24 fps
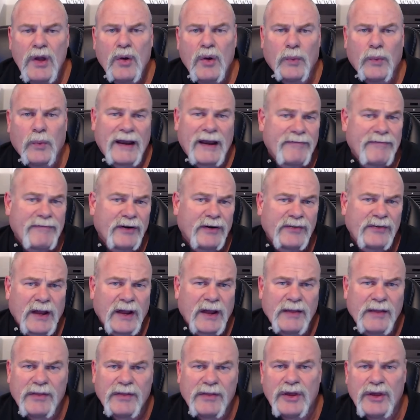When I first
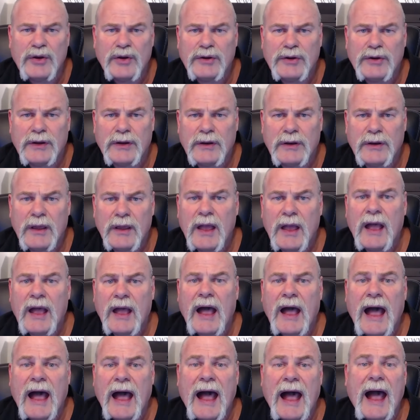got in the union,
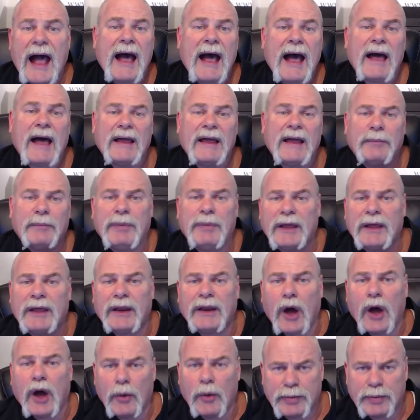I had
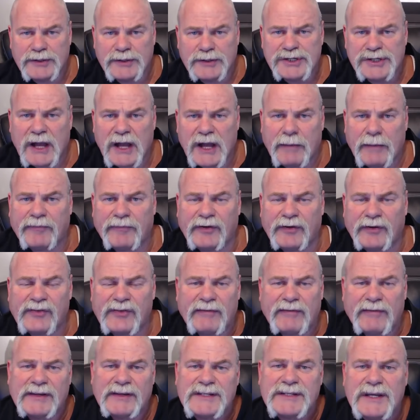been open shop for
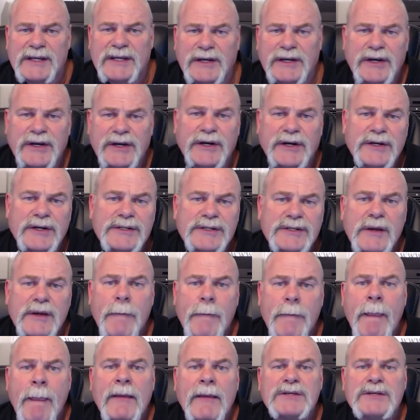17 years.
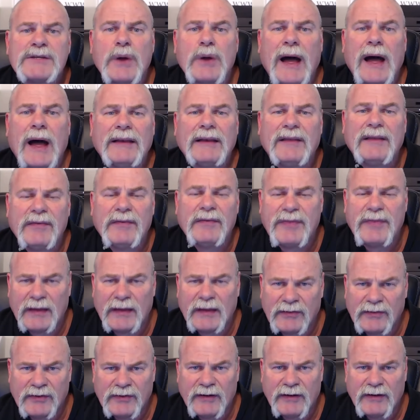So I did
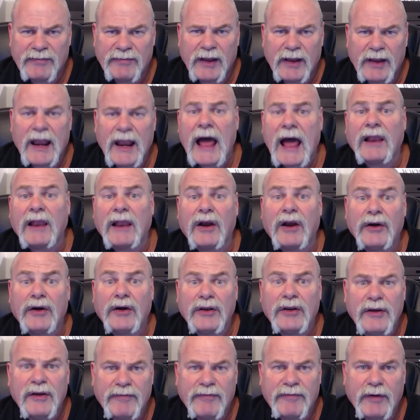things different. I
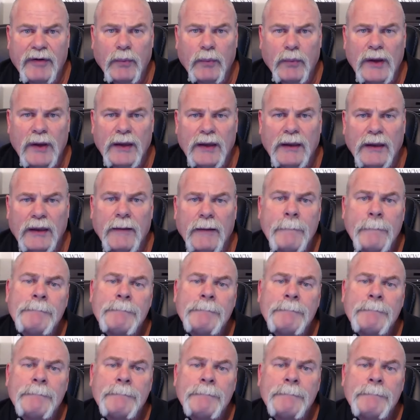learned a different way.